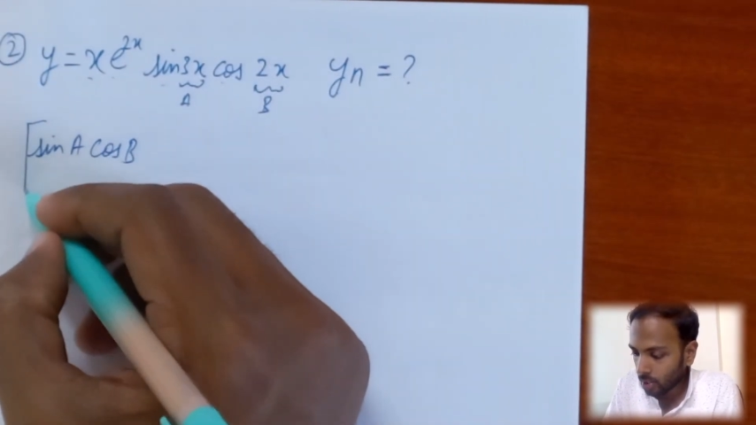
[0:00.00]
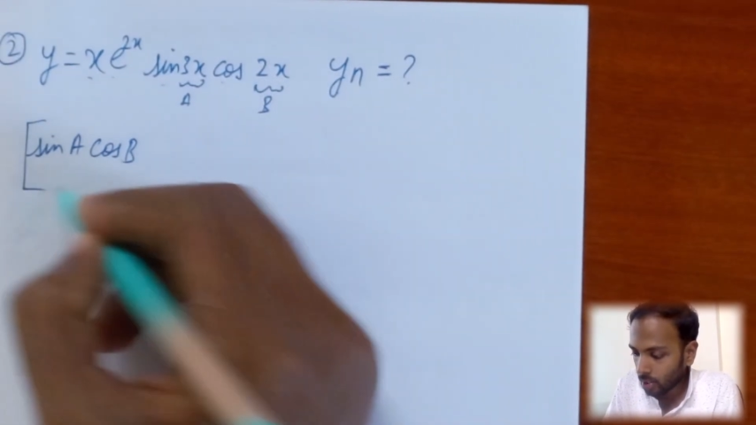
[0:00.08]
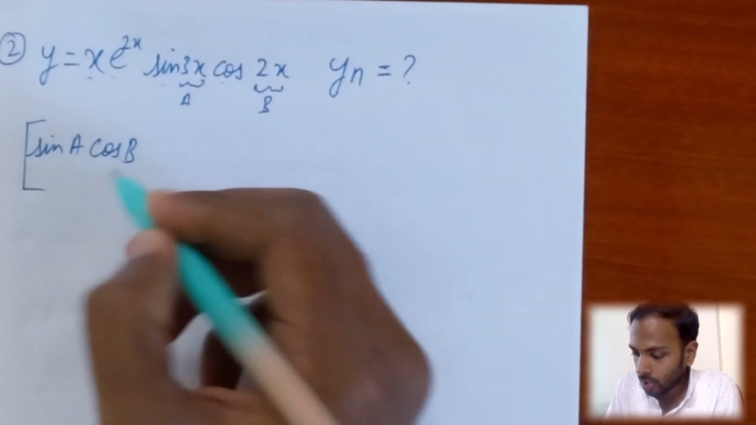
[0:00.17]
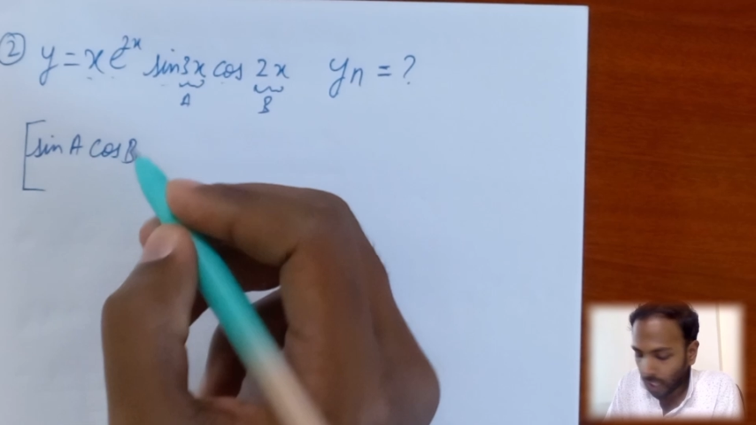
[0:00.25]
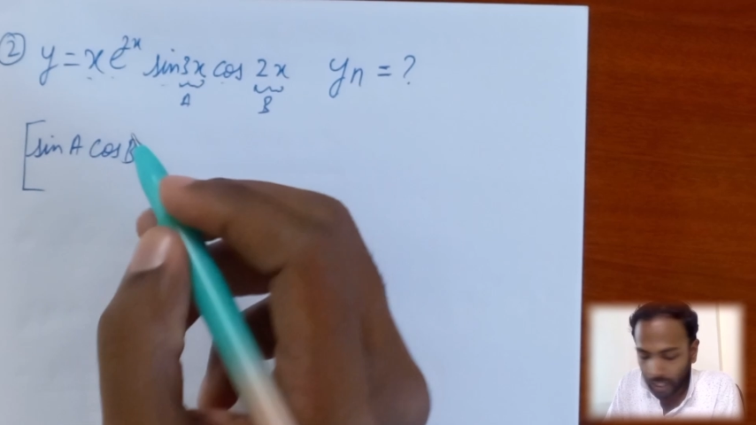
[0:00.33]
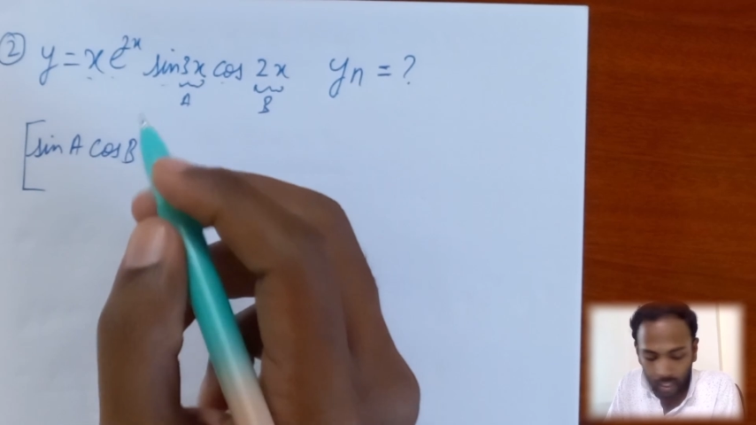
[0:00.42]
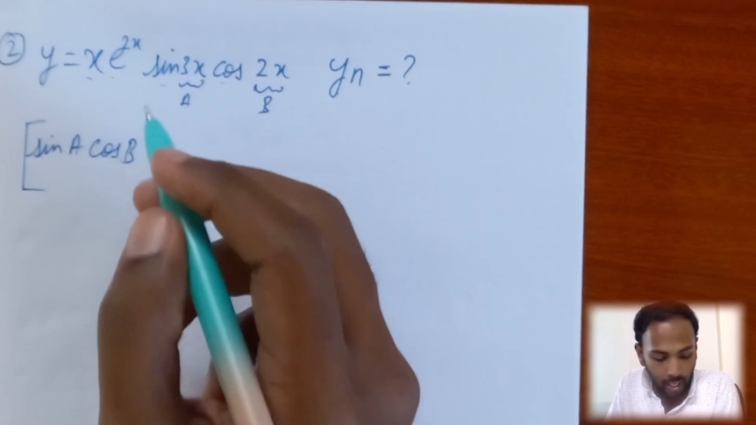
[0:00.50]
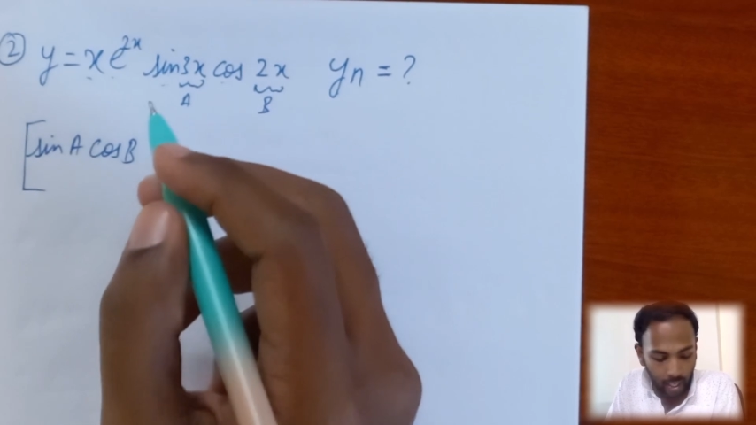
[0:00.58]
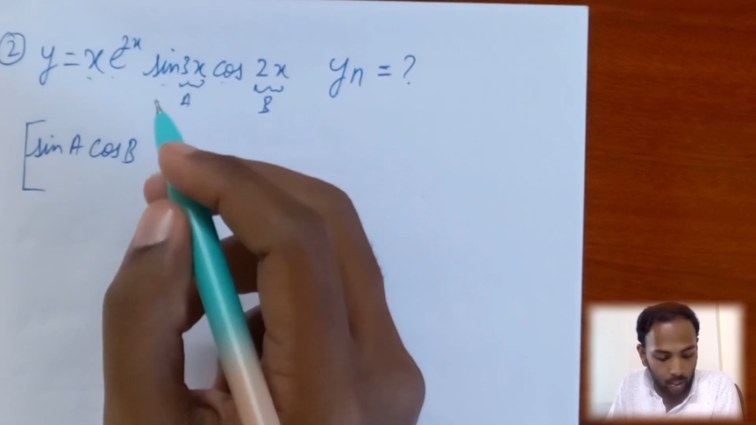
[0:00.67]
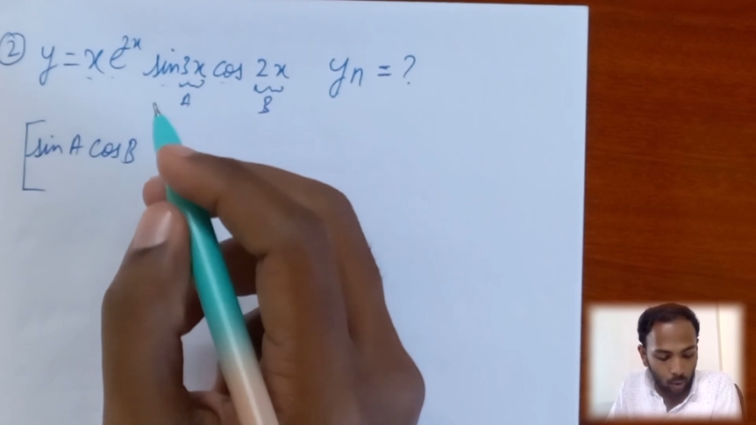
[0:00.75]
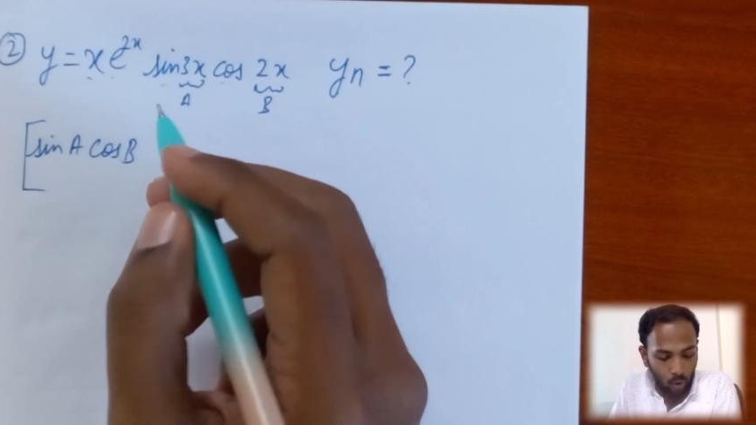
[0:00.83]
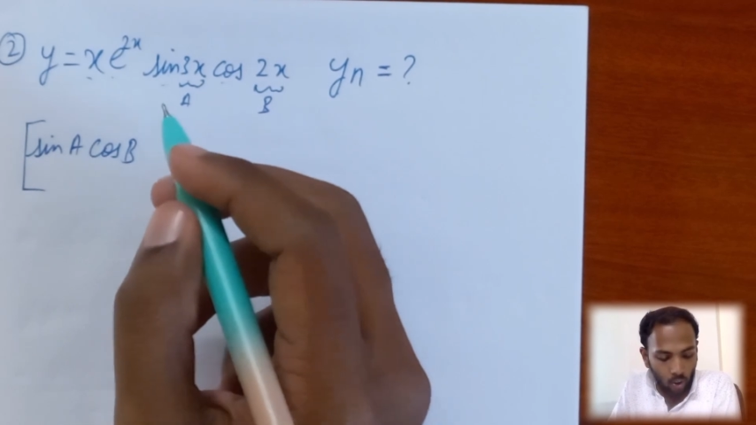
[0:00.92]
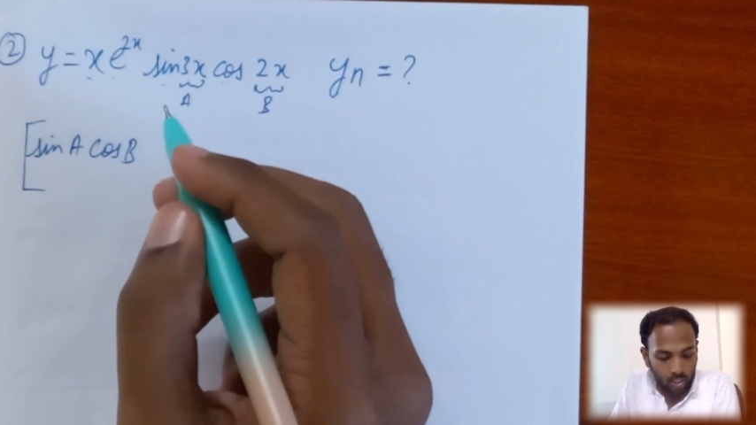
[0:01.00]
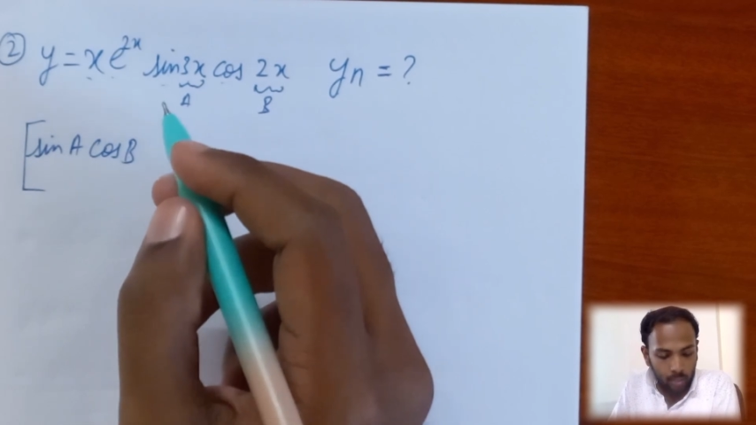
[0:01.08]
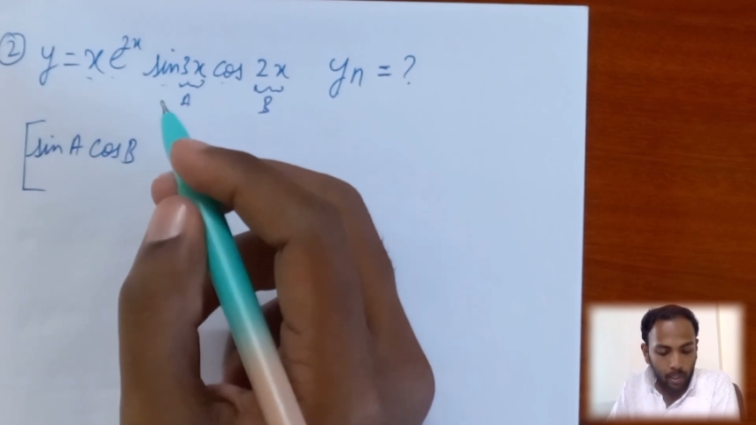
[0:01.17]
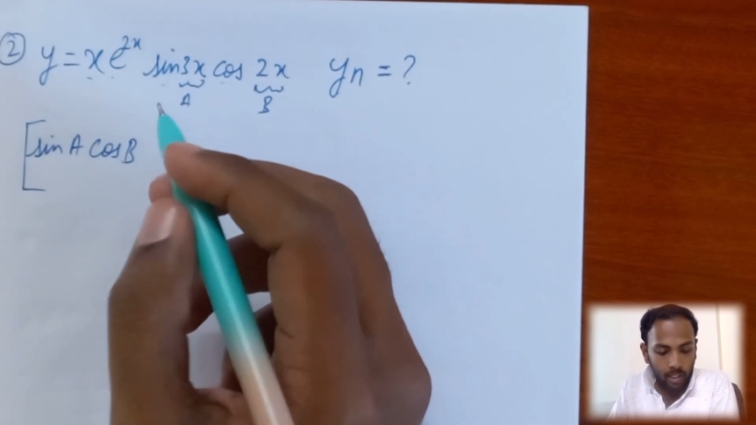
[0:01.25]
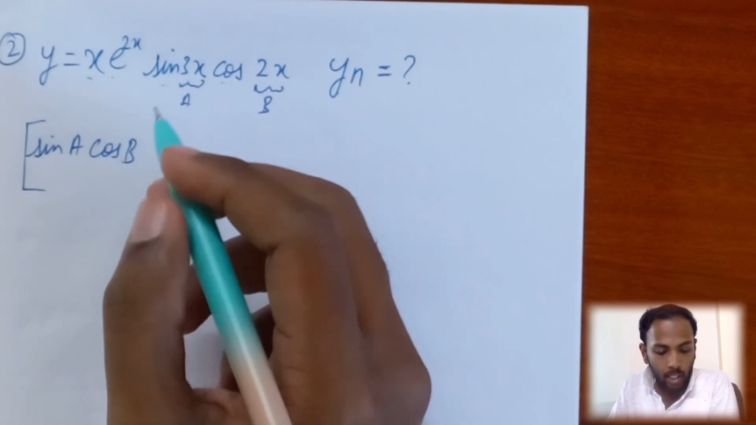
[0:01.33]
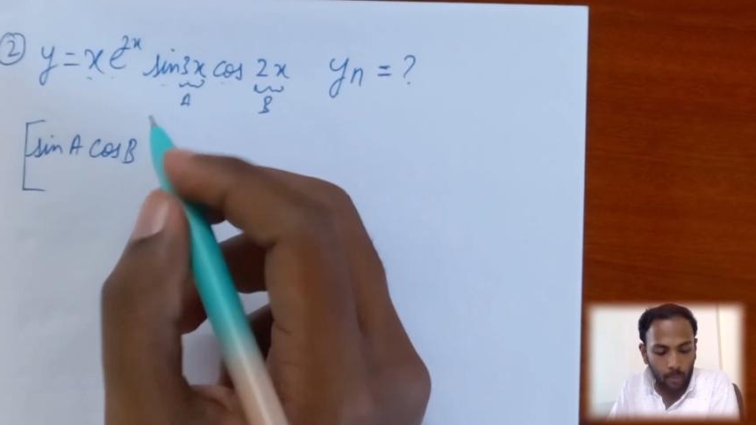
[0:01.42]
Sine A into cos
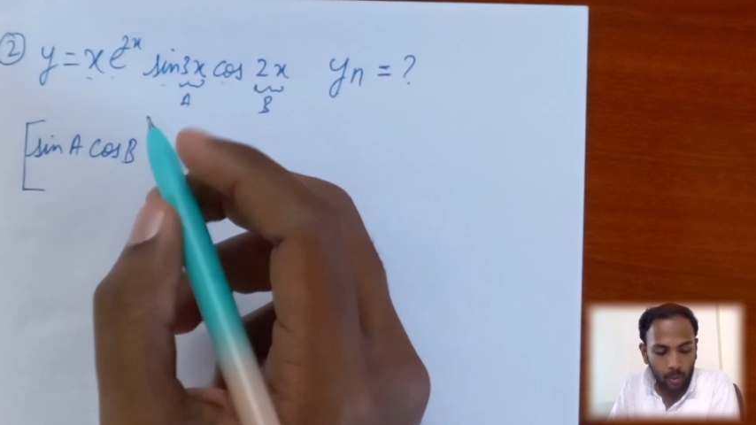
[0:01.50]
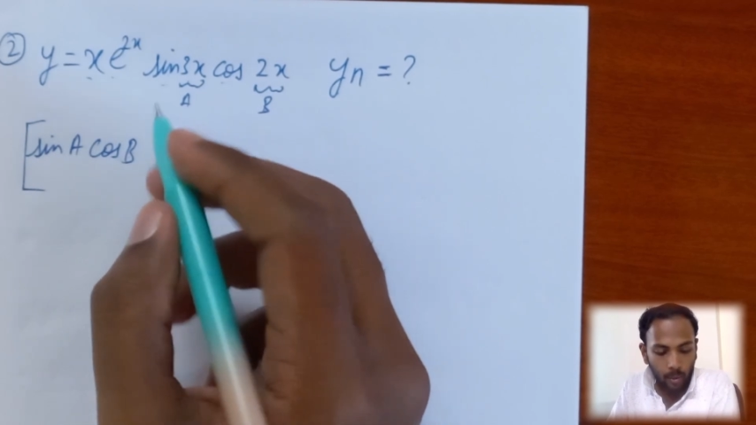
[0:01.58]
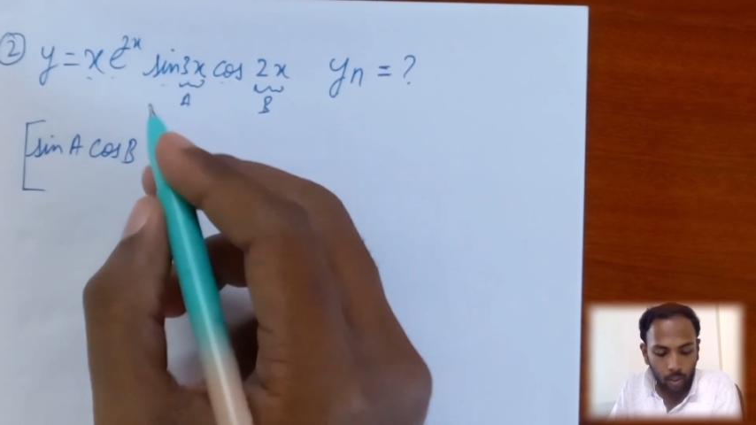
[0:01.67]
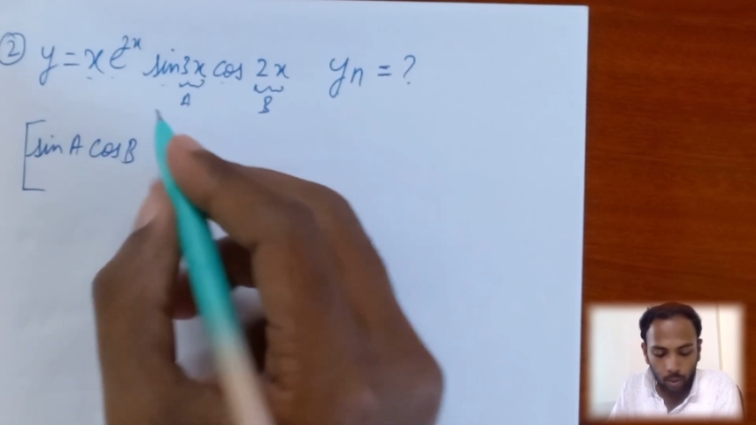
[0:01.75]
B is equal